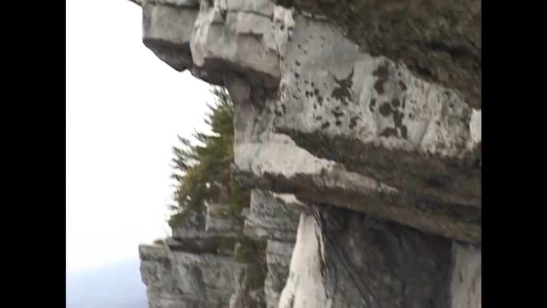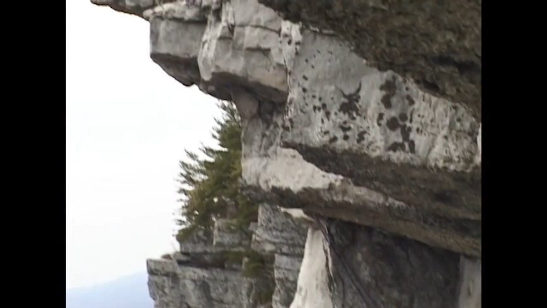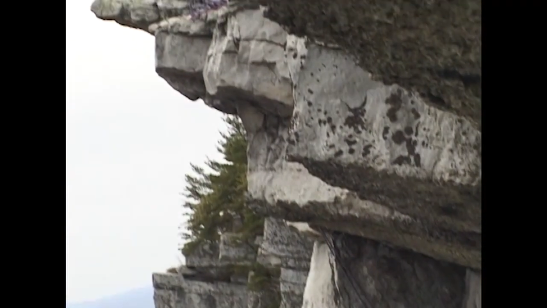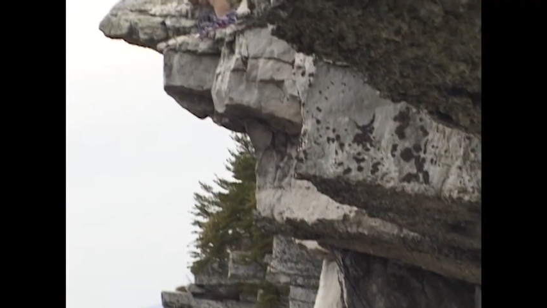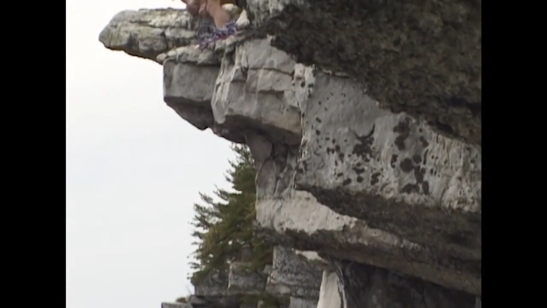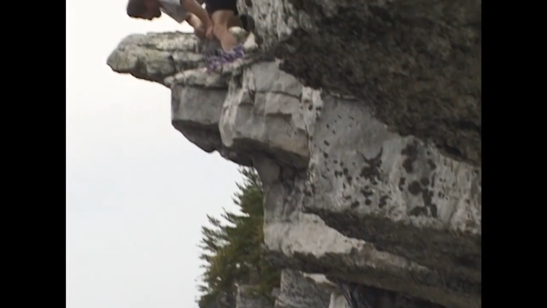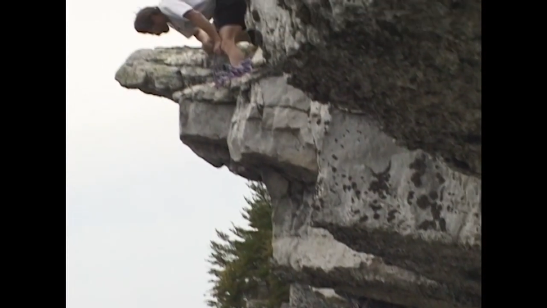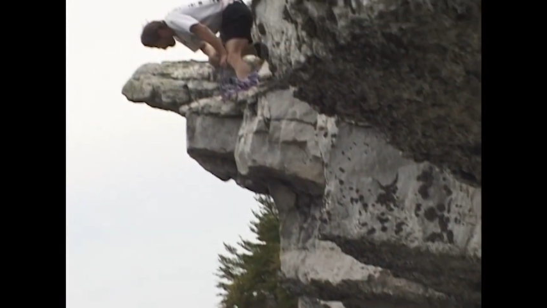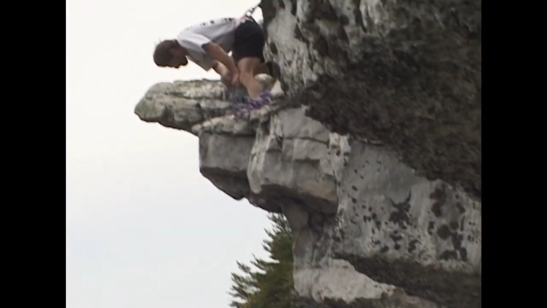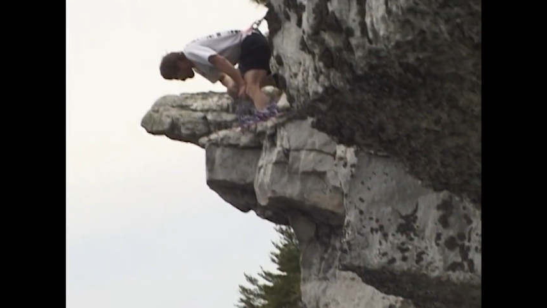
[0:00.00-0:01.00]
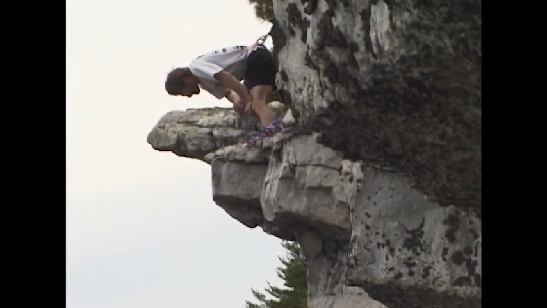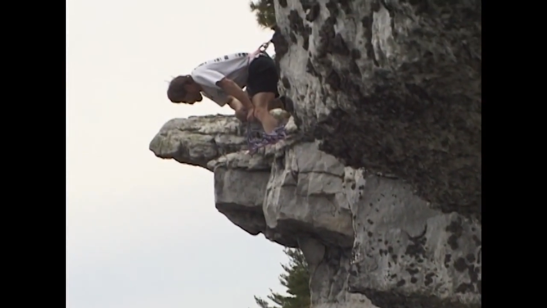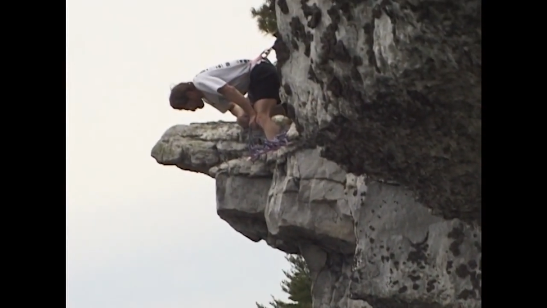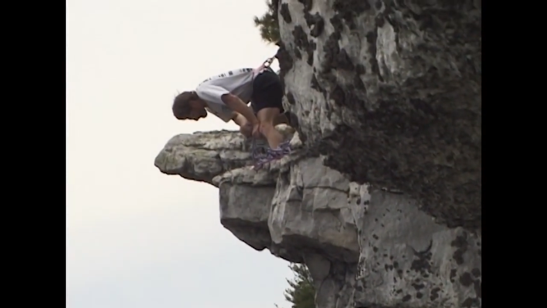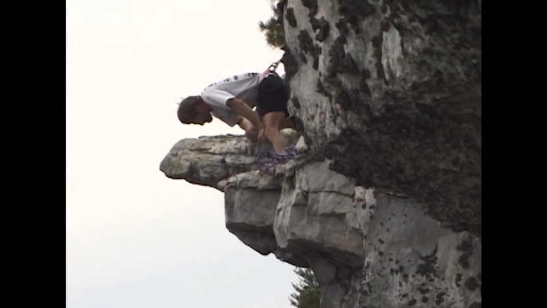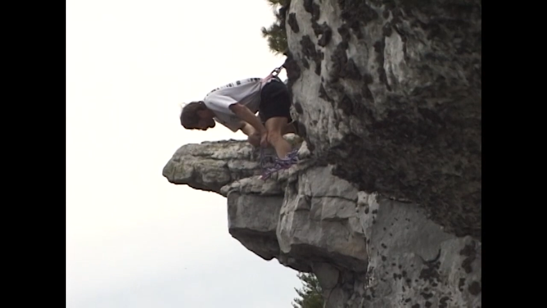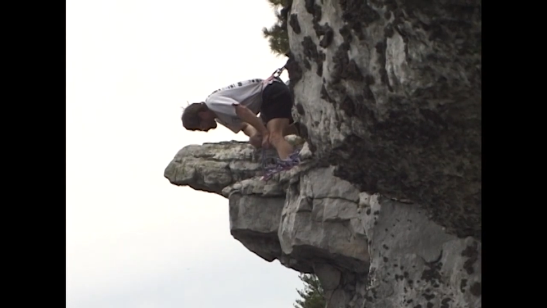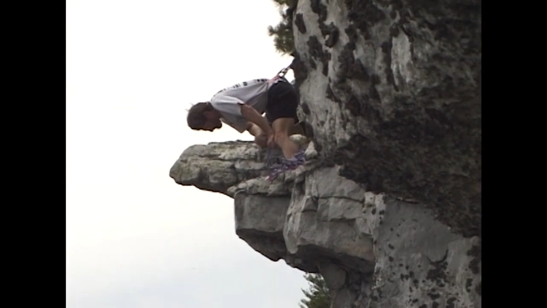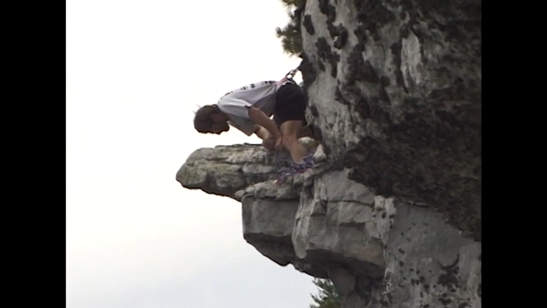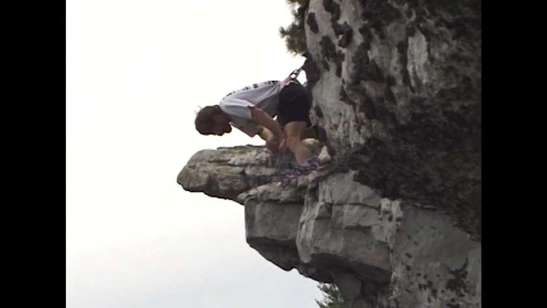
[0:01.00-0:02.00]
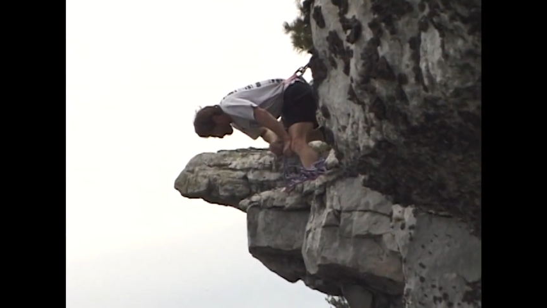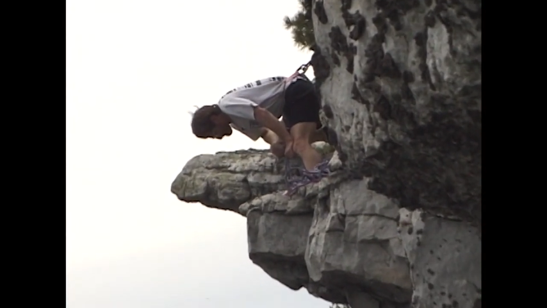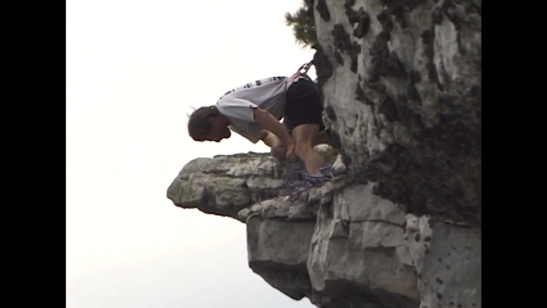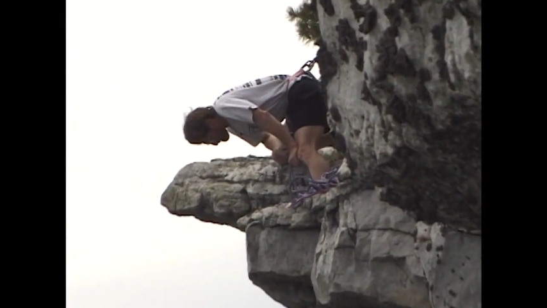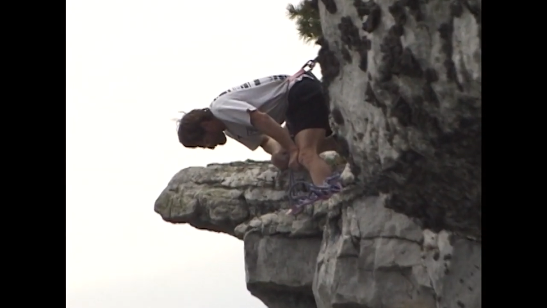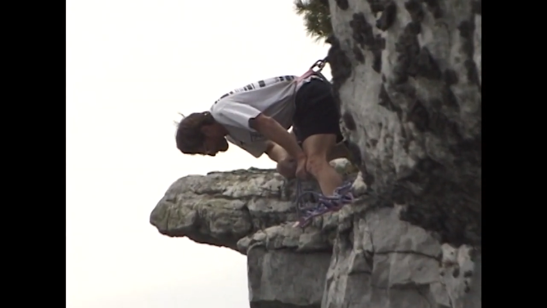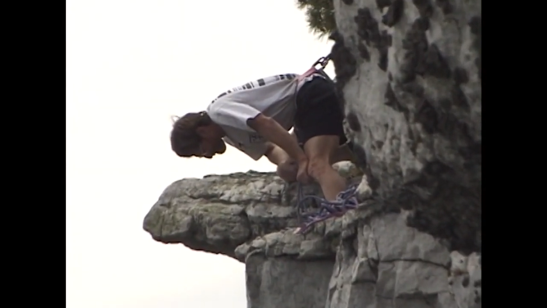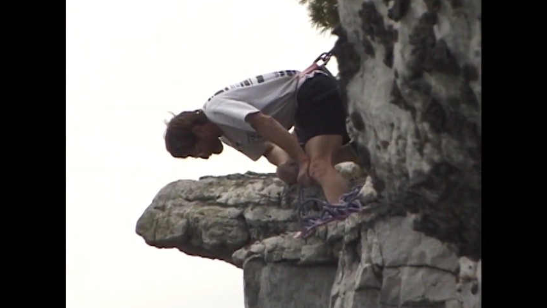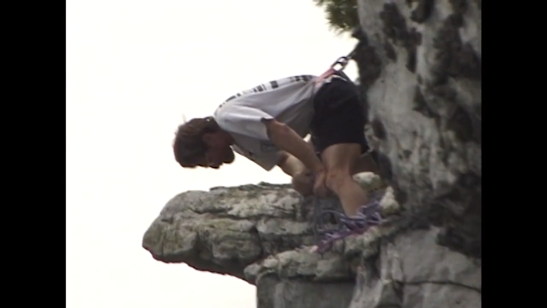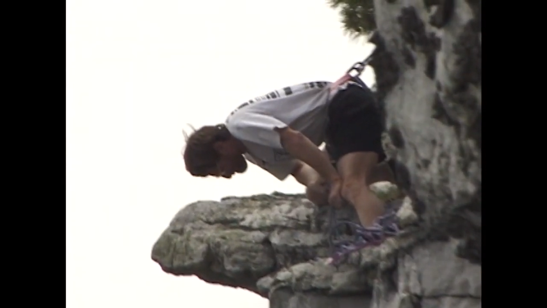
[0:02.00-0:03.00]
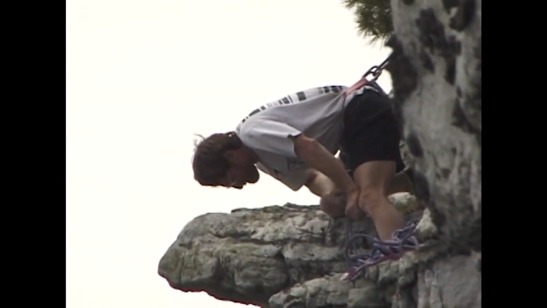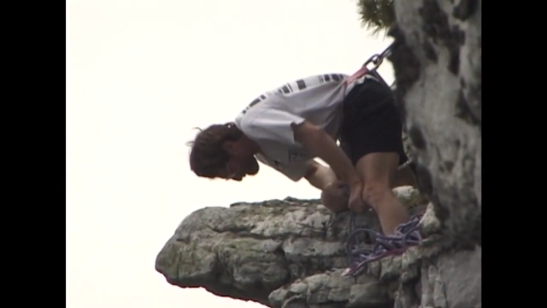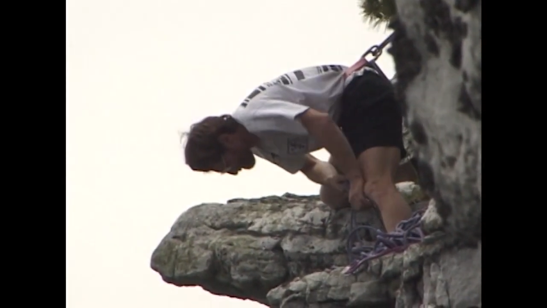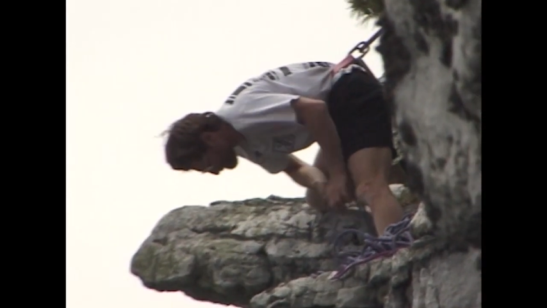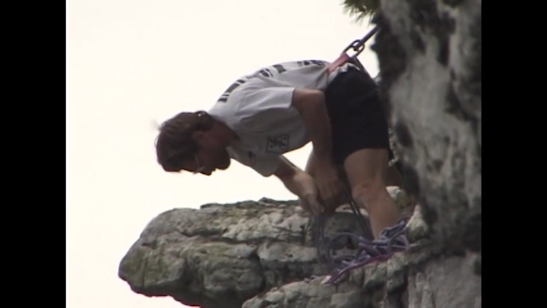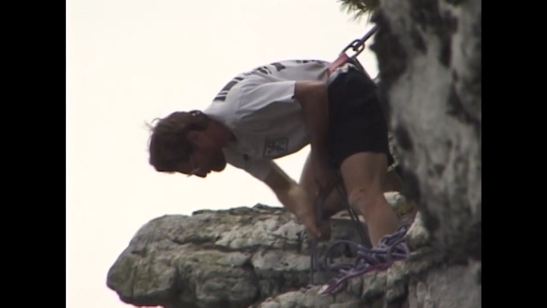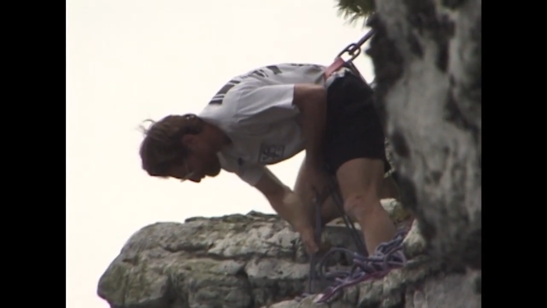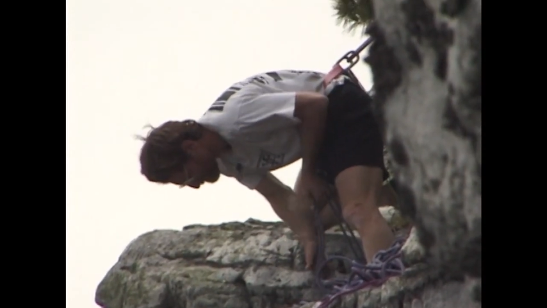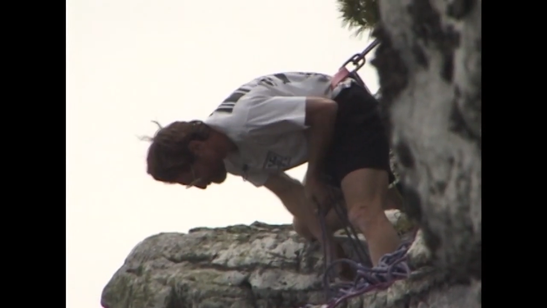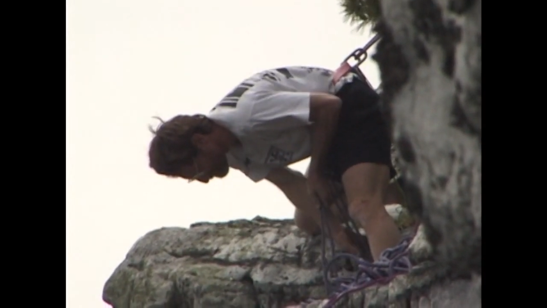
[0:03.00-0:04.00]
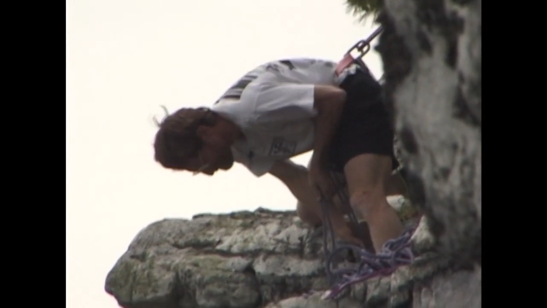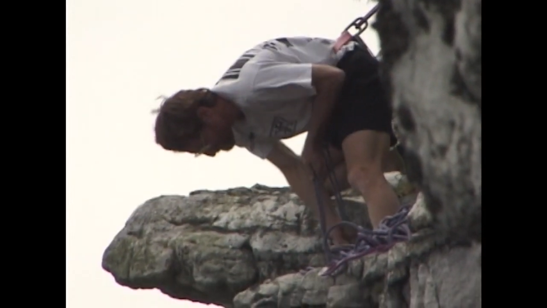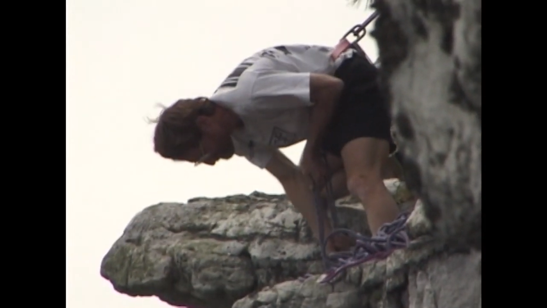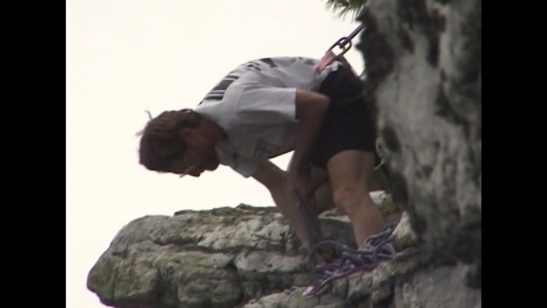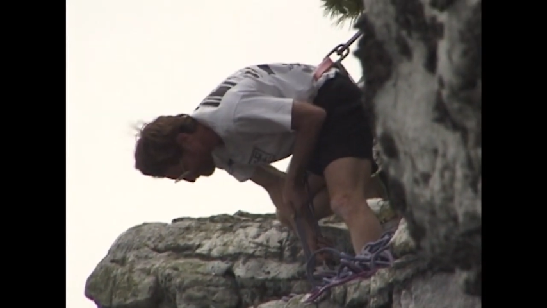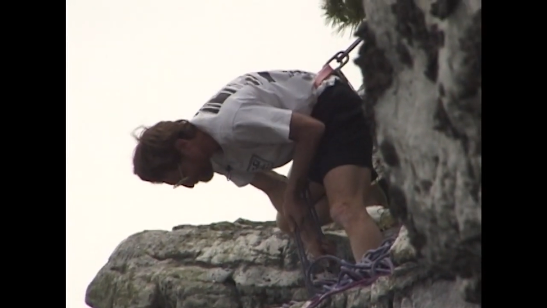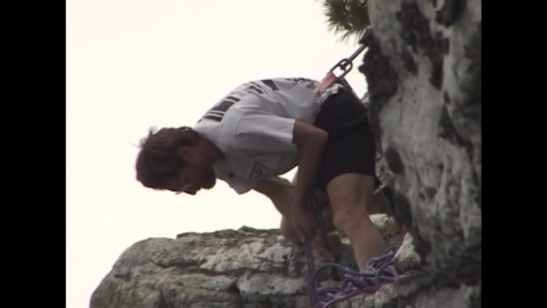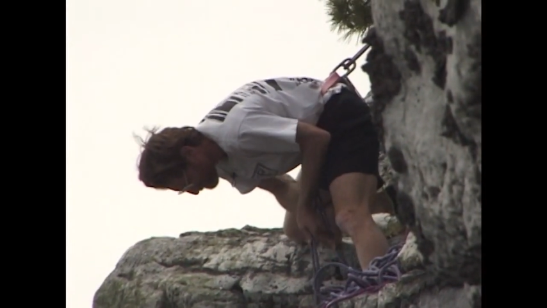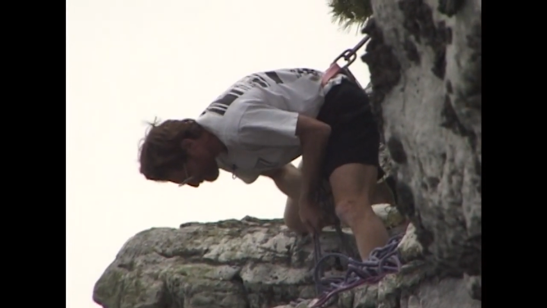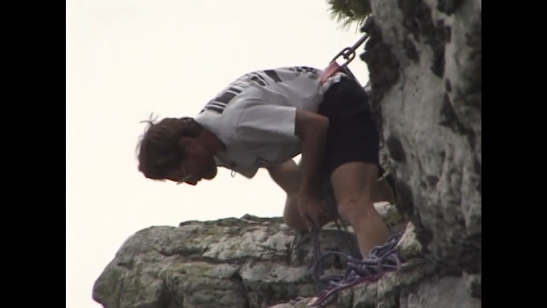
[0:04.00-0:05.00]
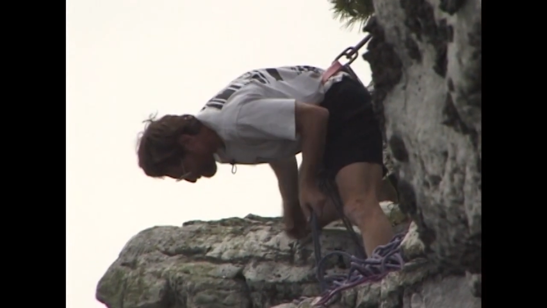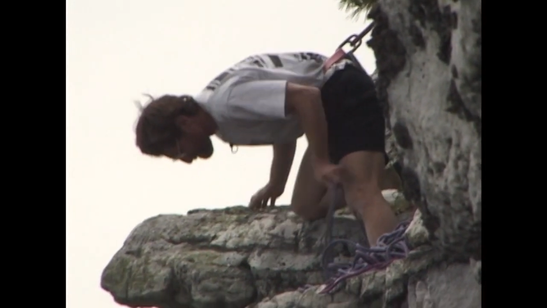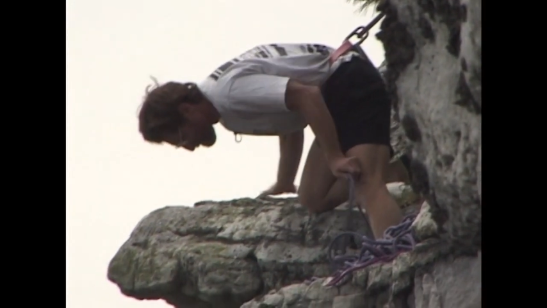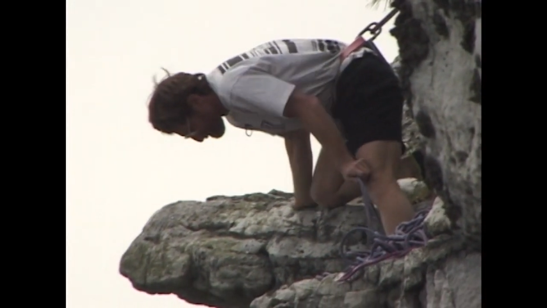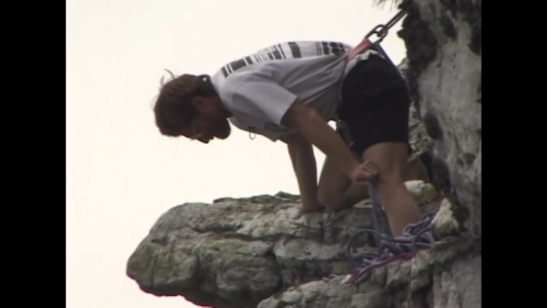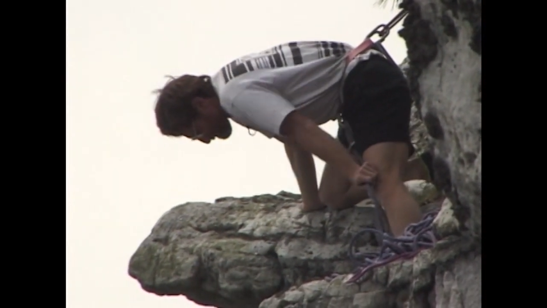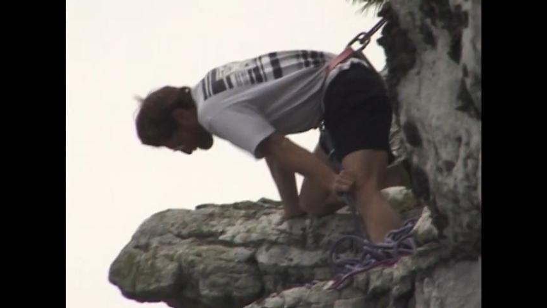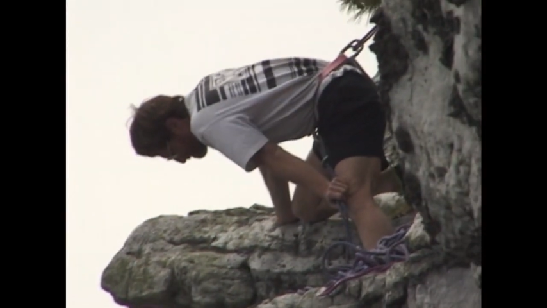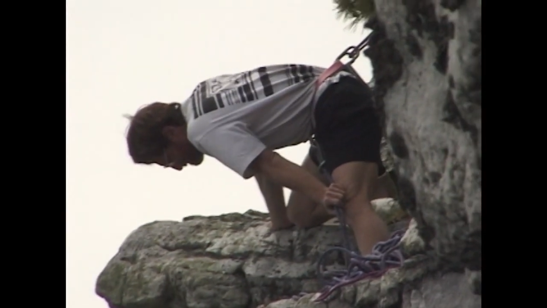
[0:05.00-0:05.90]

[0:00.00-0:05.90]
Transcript: Nobody's mouth can be seen.